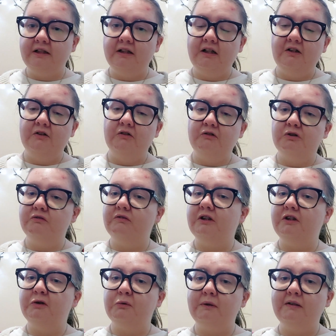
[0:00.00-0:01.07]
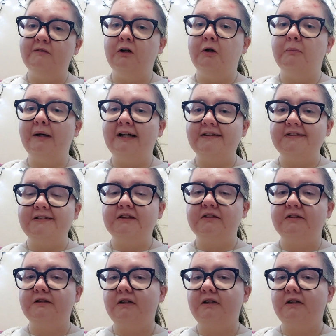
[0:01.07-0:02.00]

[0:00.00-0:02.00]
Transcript: I thought it was a really sweet romance.